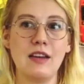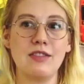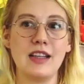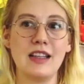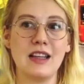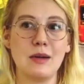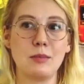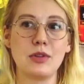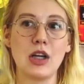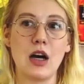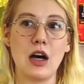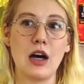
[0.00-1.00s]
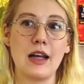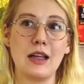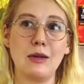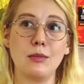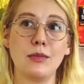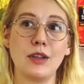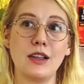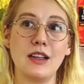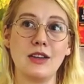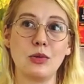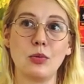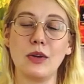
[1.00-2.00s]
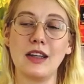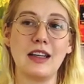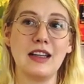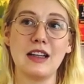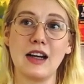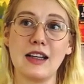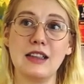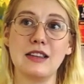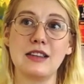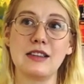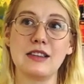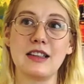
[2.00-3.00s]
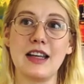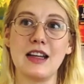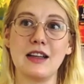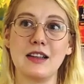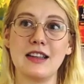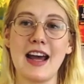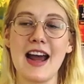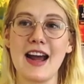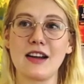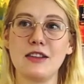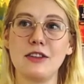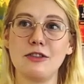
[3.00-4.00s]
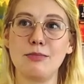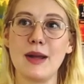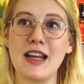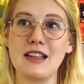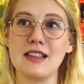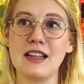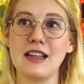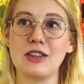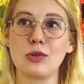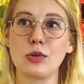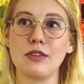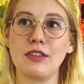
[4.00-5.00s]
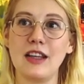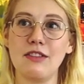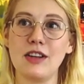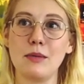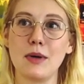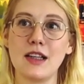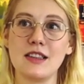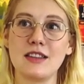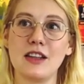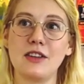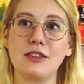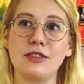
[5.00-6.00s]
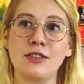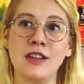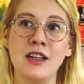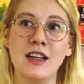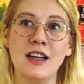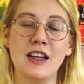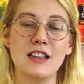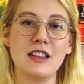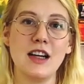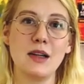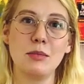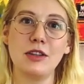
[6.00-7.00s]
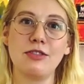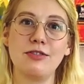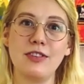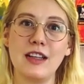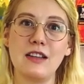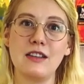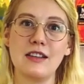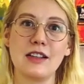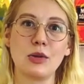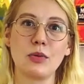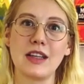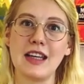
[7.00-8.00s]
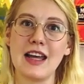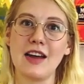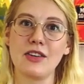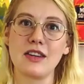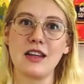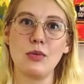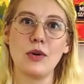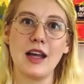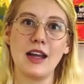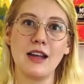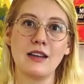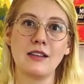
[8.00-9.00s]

Giving them time is really nice. Like the act of painting is sort of giving myself time to feel in a really healthy way.